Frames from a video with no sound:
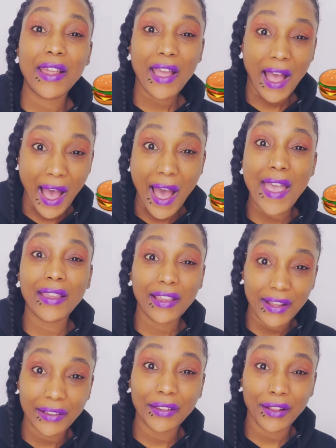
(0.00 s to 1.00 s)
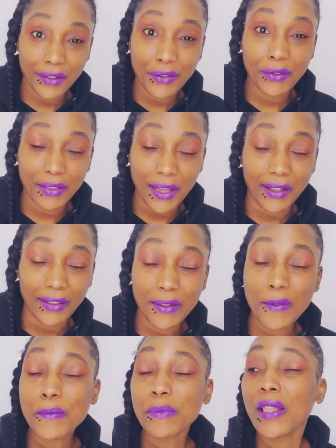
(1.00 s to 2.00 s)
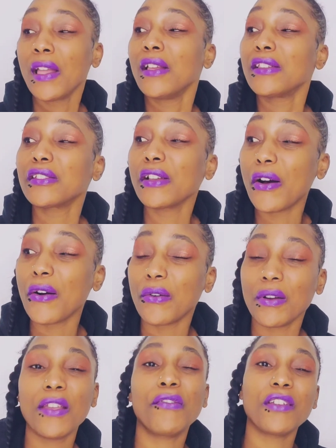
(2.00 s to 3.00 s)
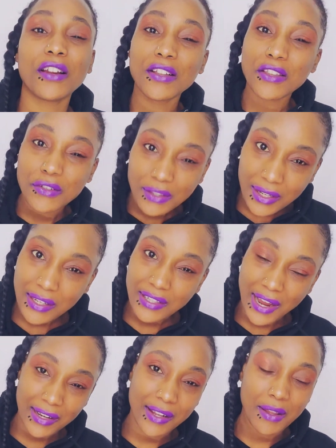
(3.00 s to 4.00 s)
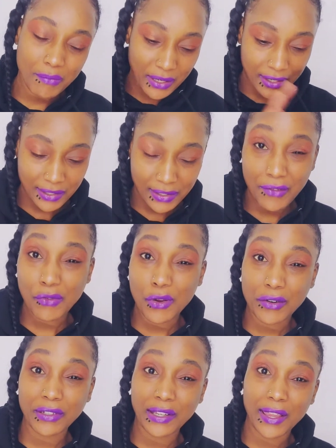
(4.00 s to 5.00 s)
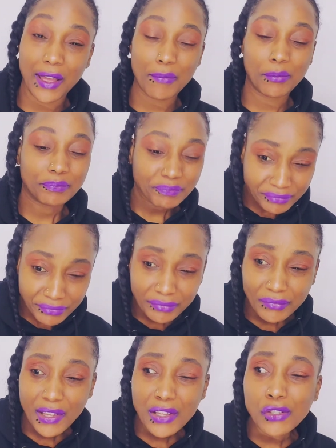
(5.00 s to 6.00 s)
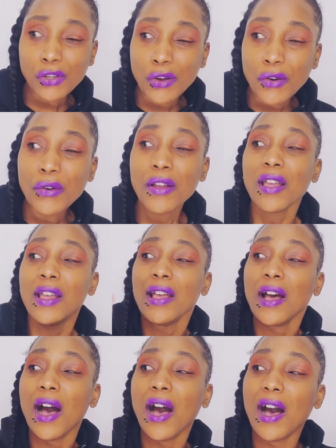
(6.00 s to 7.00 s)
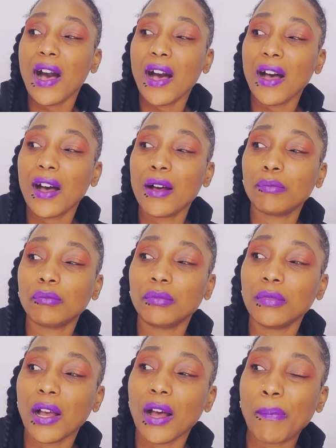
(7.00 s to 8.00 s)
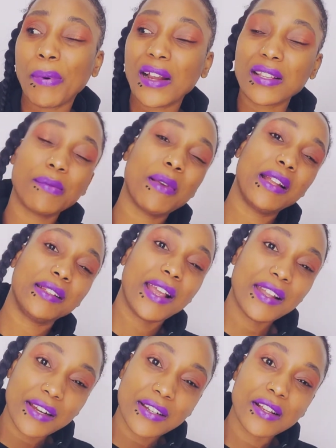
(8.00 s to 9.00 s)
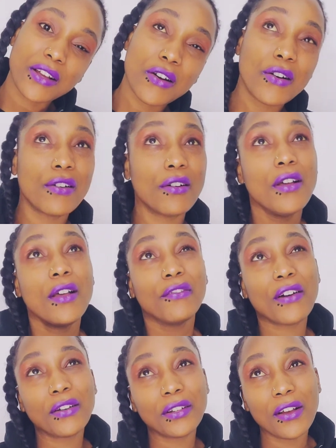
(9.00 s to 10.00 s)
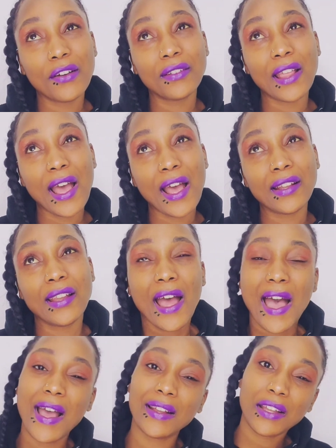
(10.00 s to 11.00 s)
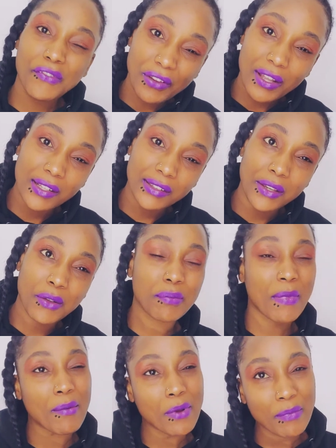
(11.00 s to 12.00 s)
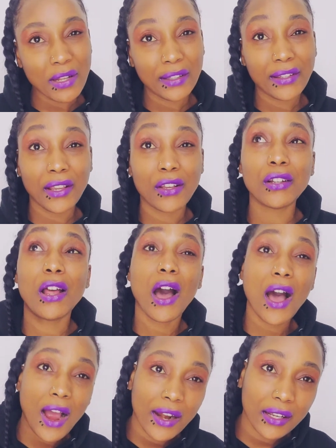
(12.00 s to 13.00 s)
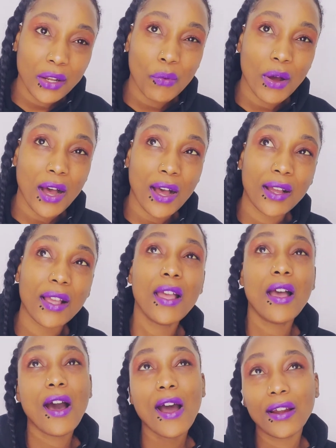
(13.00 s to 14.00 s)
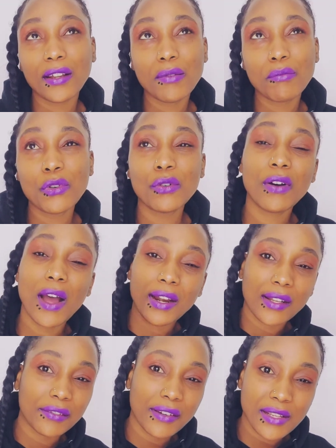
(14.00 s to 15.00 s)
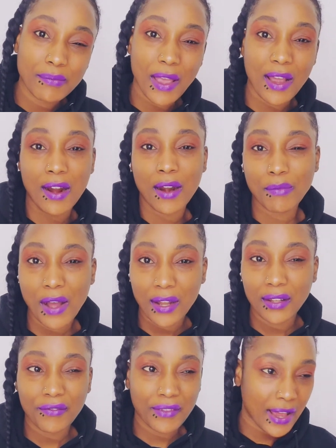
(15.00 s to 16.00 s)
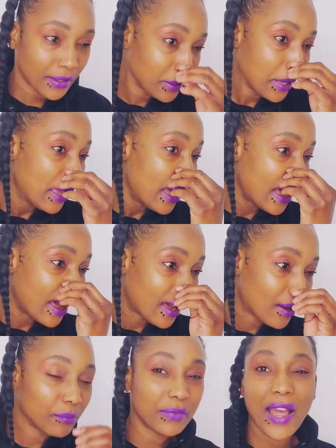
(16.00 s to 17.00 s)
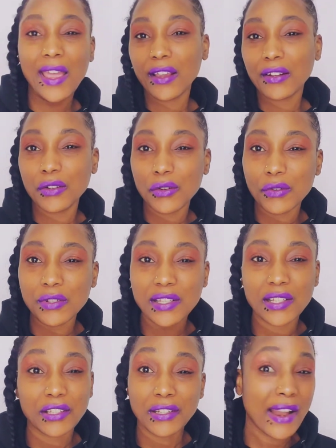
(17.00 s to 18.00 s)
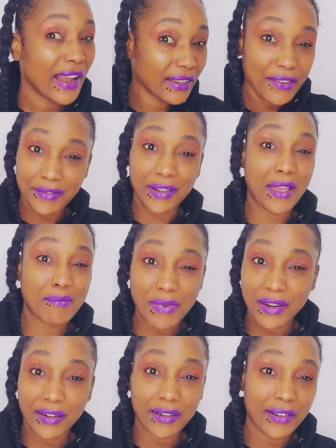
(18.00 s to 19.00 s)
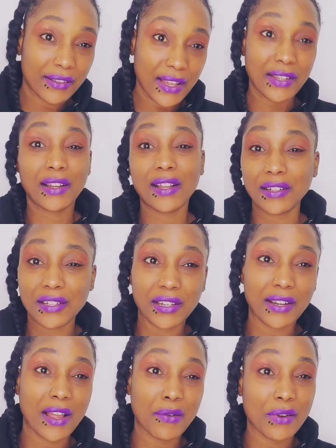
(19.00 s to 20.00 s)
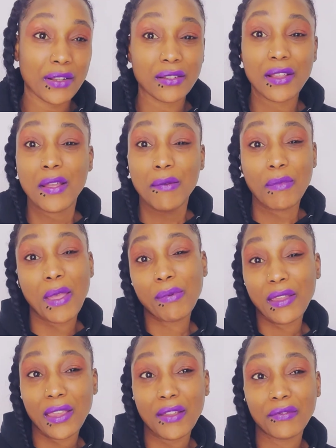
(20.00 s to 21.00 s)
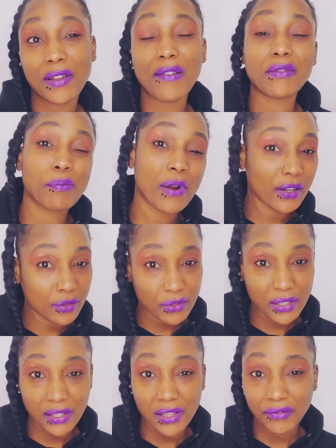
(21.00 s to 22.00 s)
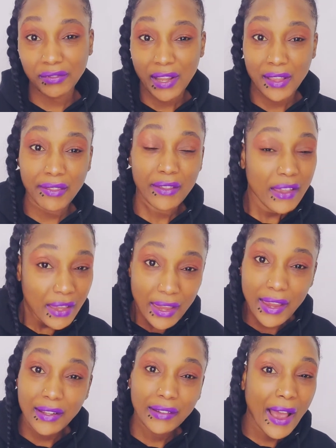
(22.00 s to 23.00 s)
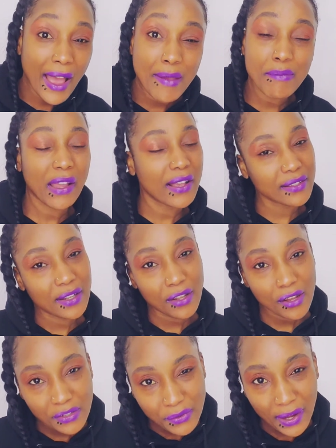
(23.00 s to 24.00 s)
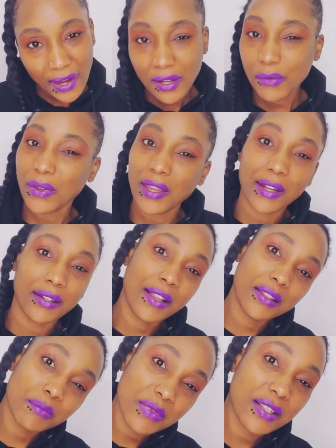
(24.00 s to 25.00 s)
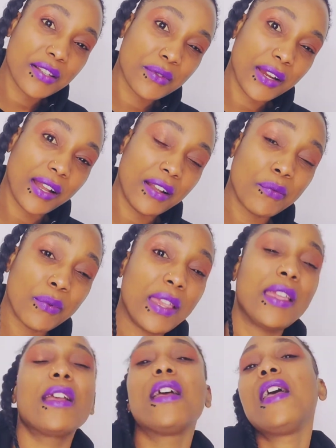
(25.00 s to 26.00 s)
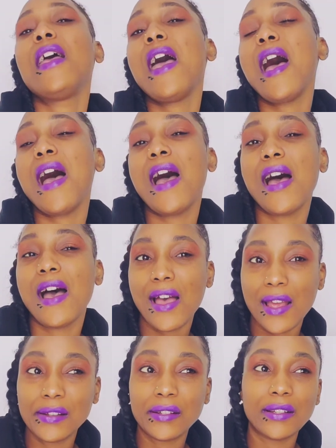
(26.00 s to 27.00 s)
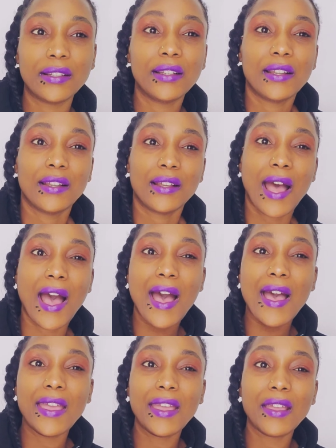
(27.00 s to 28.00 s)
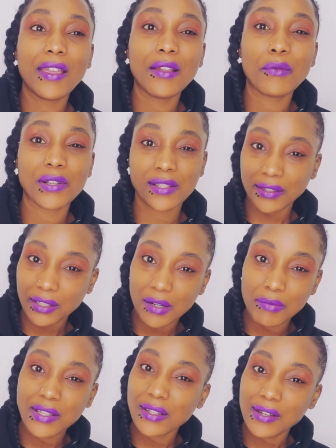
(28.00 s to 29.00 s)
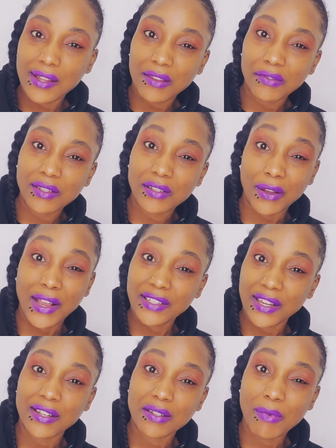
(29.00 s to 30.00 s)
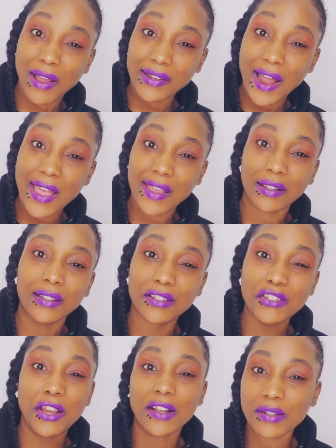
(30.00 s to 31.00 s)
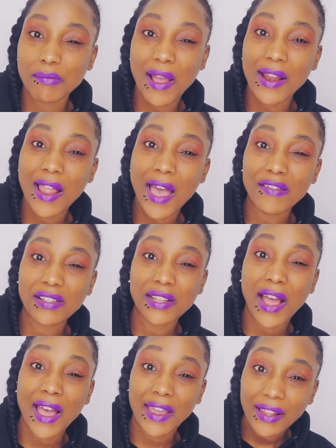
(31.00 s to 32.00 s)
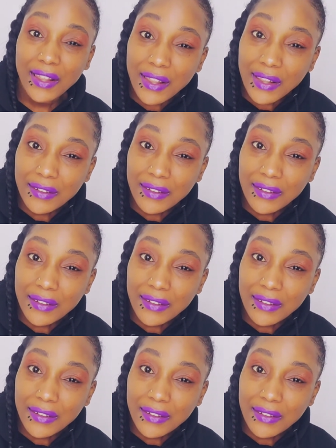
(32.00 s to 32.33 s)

I can tell you that. So, if you're new to the channel, let me just give you a recap. So, approximately 10 years ago, found out that I had difficulty with my mobility, could hardly walk, hardly move, hardly raise my arm, all of that. Diagnosed to not ever get better than the condition I was, maybe even have the prognosis of death in time because the lungs were getting weak and all the muscles were getting weak, and I was determined to live, so I changed my diet, changed my lifestyle,